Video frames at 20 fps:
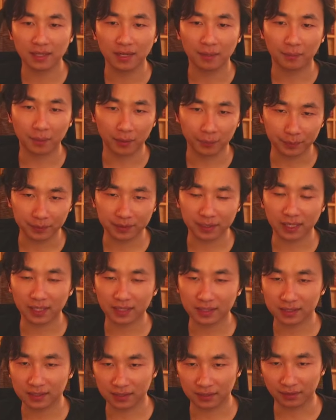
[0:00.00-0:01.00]
Purple
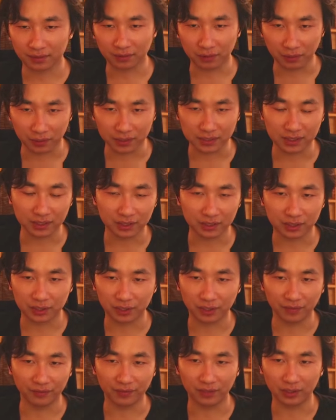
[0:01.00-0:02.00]
decks, of course, each
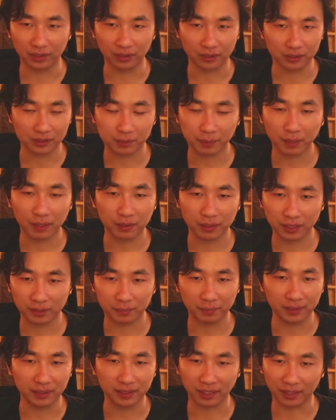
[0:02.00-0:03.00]
of their spell can
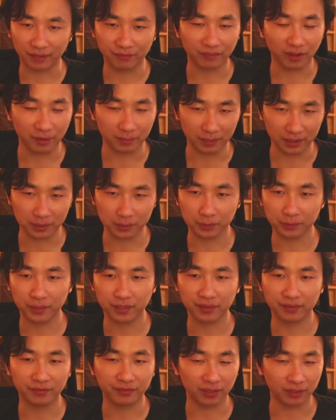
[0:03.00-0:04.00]
be like a 5 might
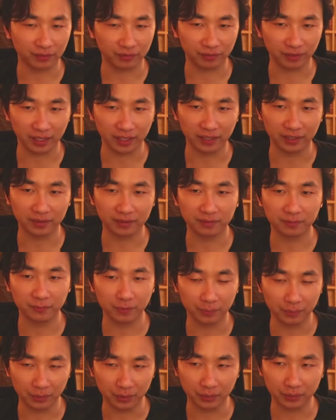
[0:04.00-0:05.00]
swing, fight or flight,
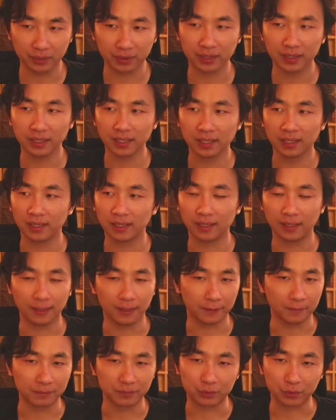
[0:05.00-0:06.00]
rebuke,
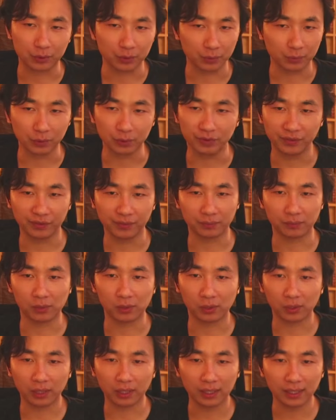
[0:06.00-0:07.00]
switcheroo, even
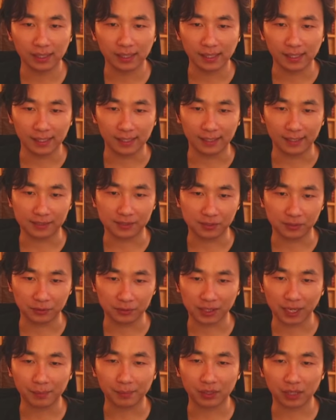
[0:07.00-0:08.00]
more. So
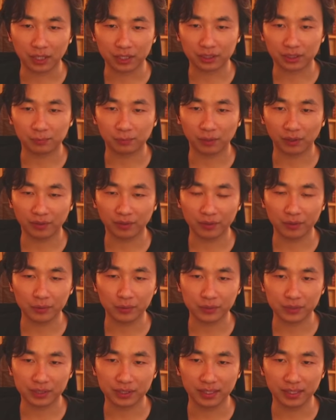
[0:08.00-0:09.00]
sabotaging one of
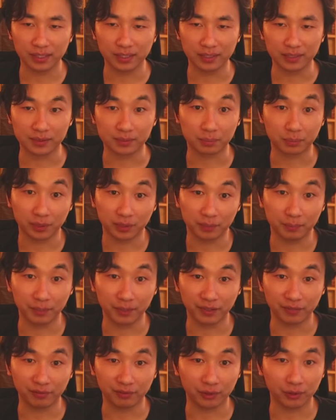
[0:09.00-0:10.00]
those is pretty
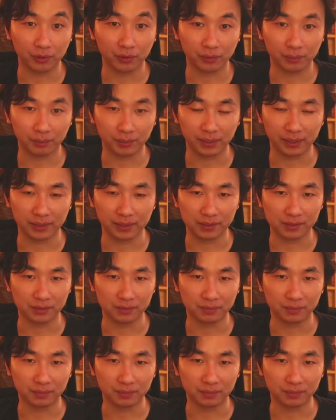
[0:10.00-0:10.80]
big for you because